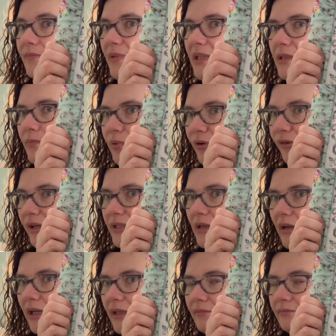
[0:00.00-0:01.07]
make some progress
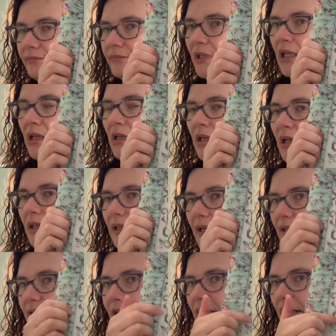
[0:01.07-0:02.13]
on it
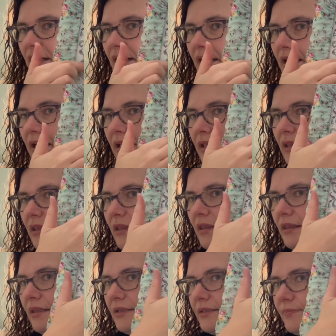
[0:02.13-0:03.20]
last year. I got
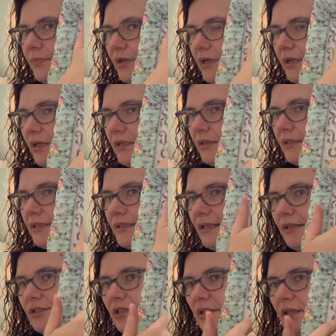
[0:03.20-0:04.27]
this
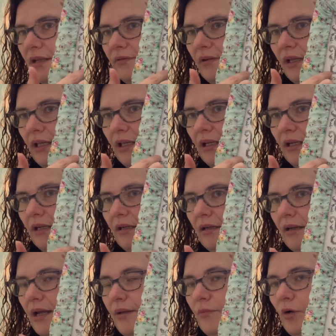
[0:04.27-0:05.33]
section done right here.
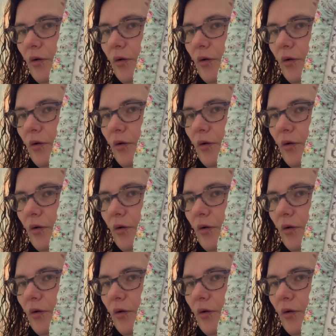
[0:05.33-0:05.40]
I'd